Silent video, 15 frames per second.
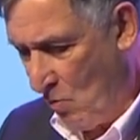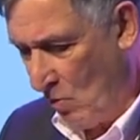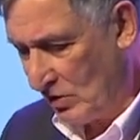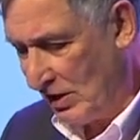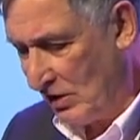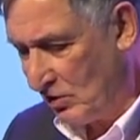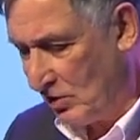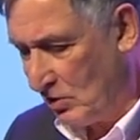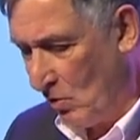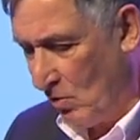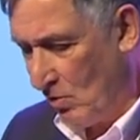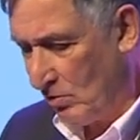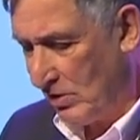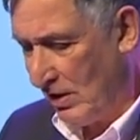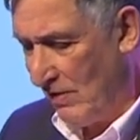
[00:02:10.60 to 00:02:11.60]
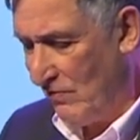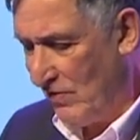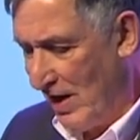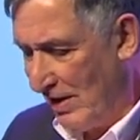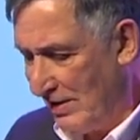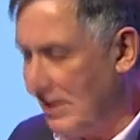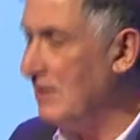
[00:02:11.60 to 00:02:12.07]
was installed
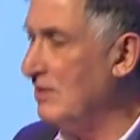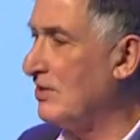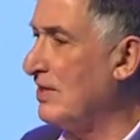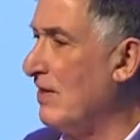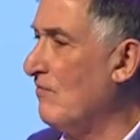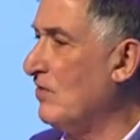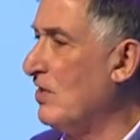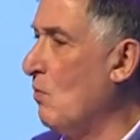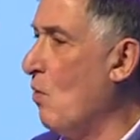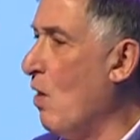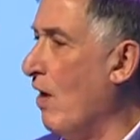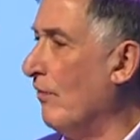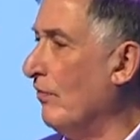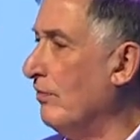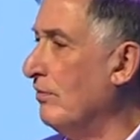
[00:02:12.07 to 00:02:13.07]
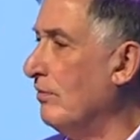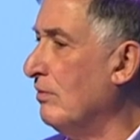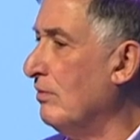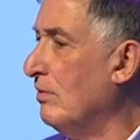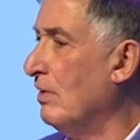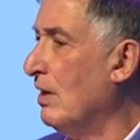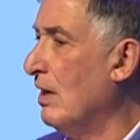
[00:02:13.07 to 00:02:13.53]
in 1971
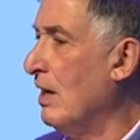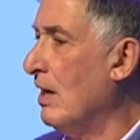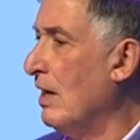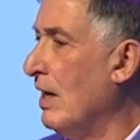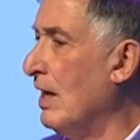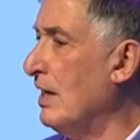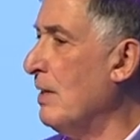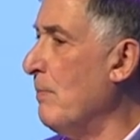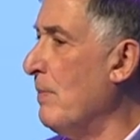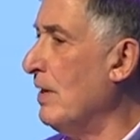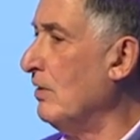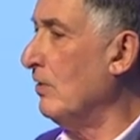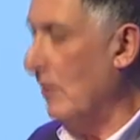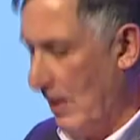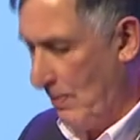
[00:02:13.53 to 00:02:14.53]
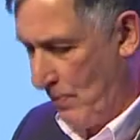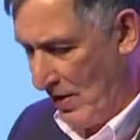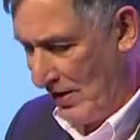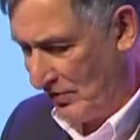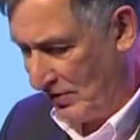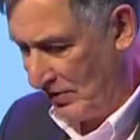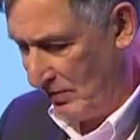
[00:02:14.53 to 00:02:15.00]
in a mill near
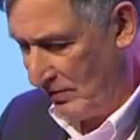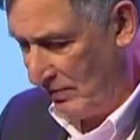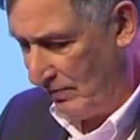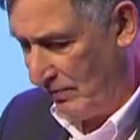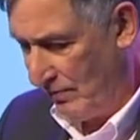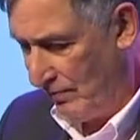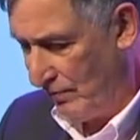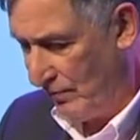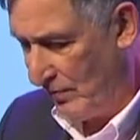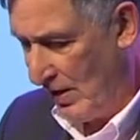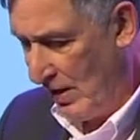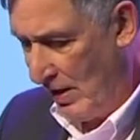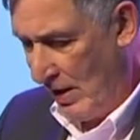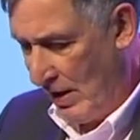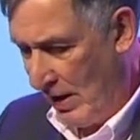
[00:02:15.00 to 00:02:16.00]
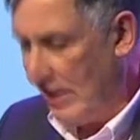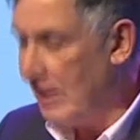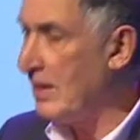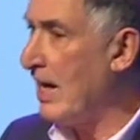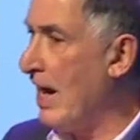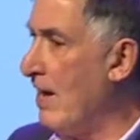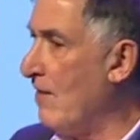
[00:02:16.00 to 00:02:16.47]
Preston. And
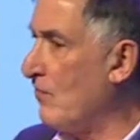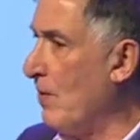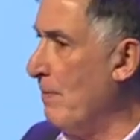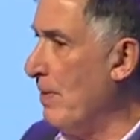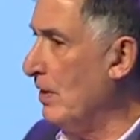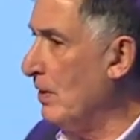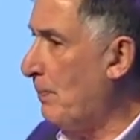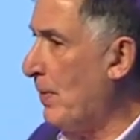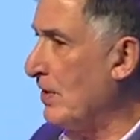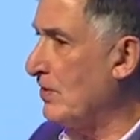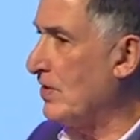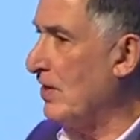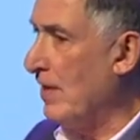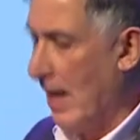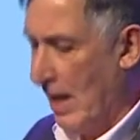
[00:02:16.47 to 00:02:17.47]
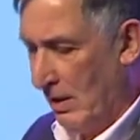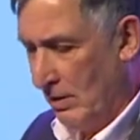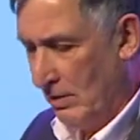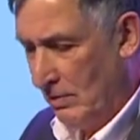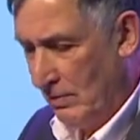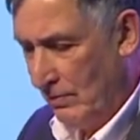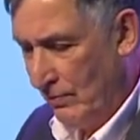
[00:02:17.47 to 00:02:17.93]
it gave the mill
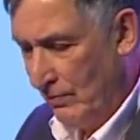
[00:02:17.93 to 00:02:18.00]
personnel